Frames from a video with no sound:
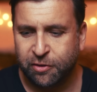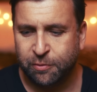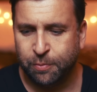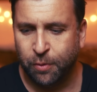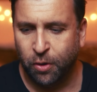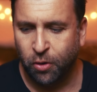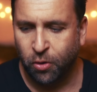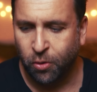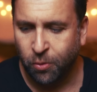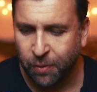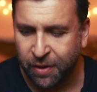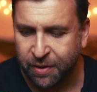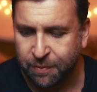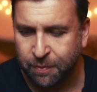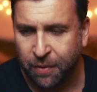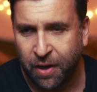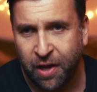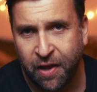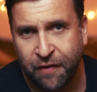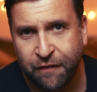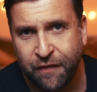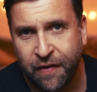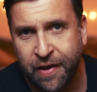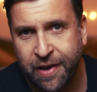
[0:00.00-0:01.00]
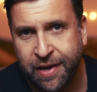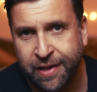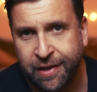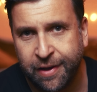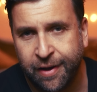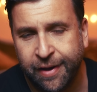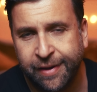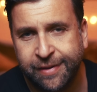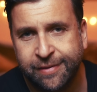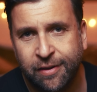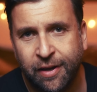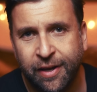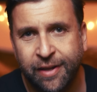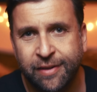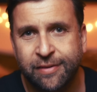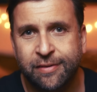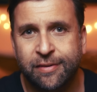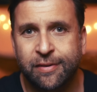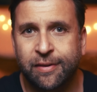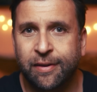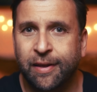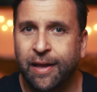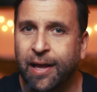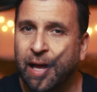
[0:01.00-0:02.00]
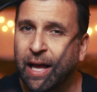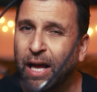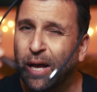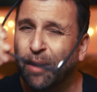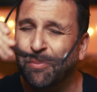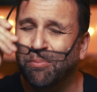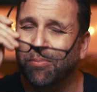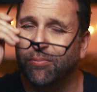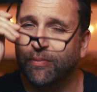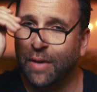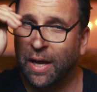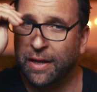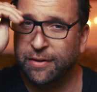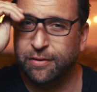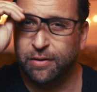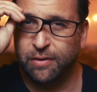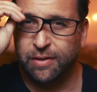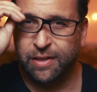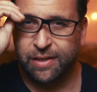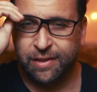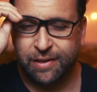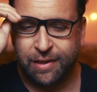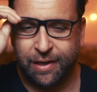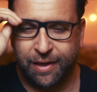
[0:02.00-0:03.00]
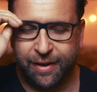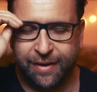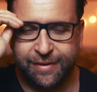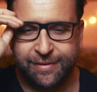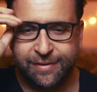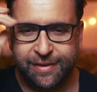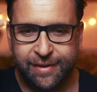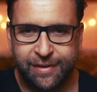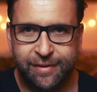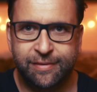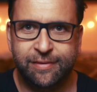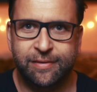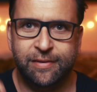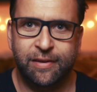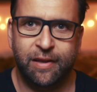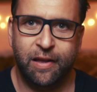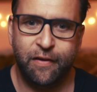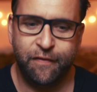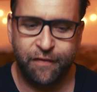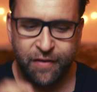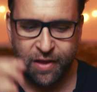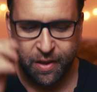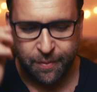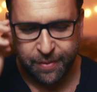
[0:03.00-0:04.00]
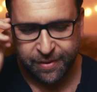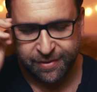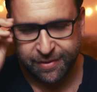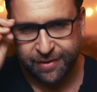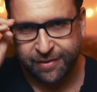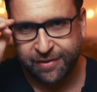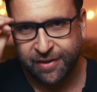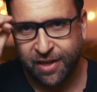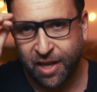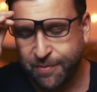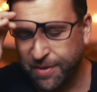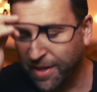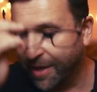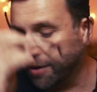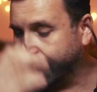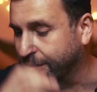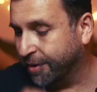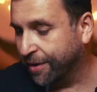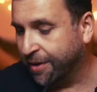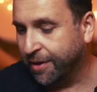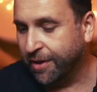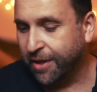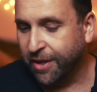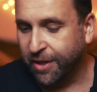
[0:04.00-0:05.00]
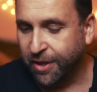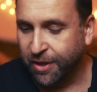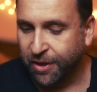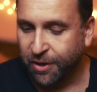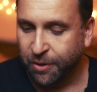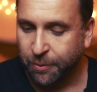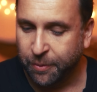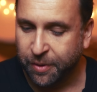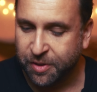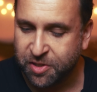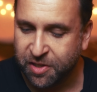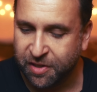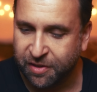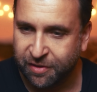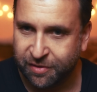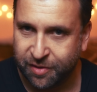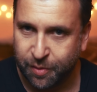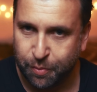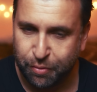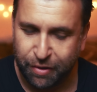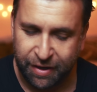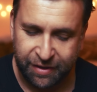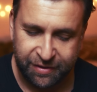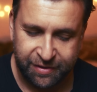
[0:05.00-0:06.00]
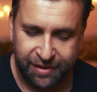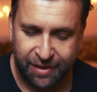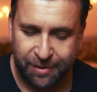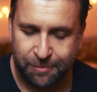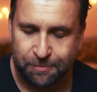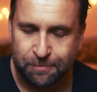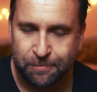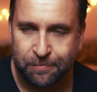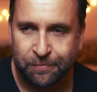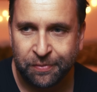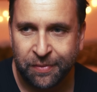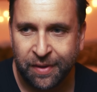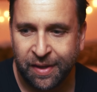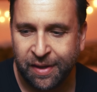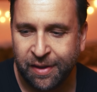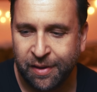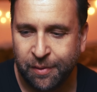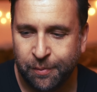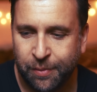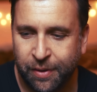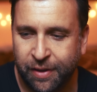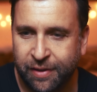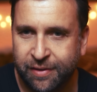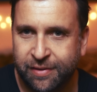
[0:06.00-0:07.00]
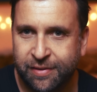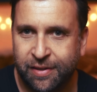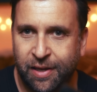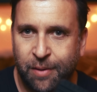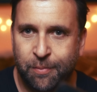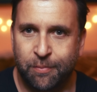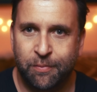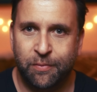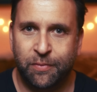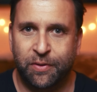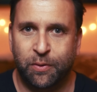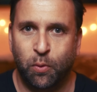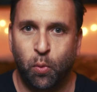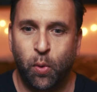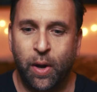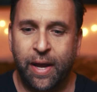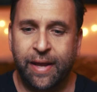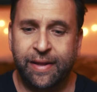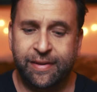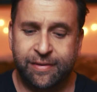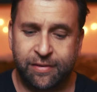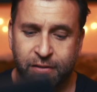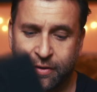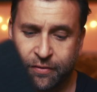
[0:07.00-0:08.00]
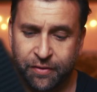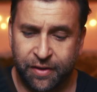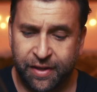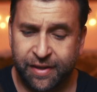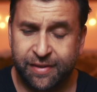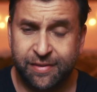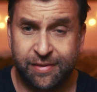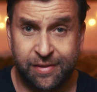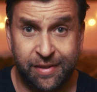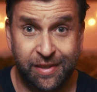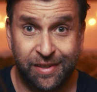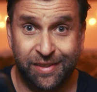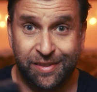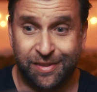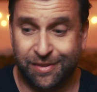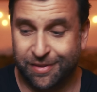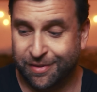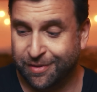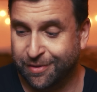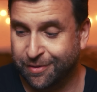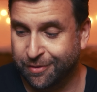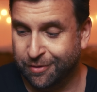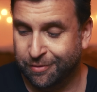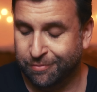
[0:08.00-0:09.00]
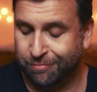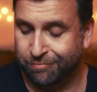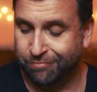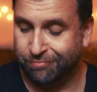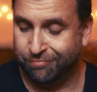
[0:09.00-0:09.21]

small with my fading eyesight. I do need glasses a fair bit of the time now, which is depressing. But the weight on this is